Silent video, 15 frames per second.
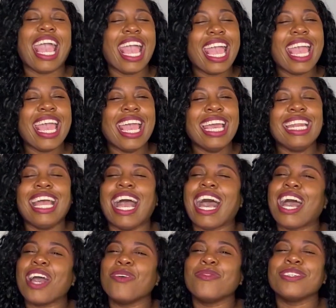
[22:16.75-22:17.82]
And
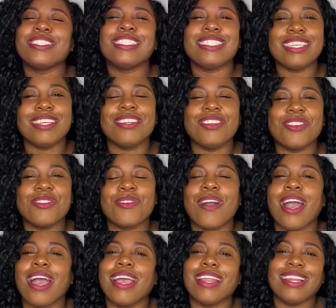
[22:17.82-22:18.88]
I will see you
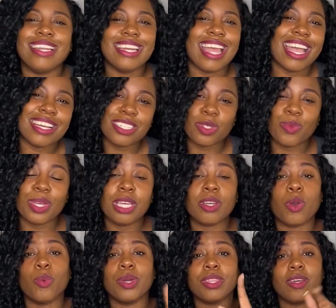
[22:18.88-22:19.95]
next week
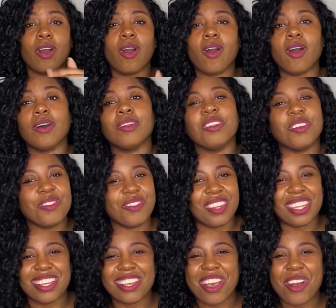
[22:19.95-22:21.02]
with an all new
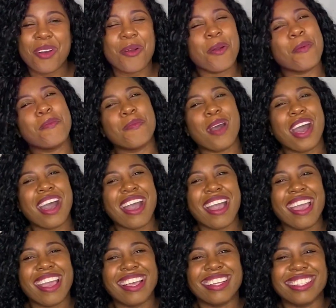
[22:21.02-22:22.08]
video. Bye.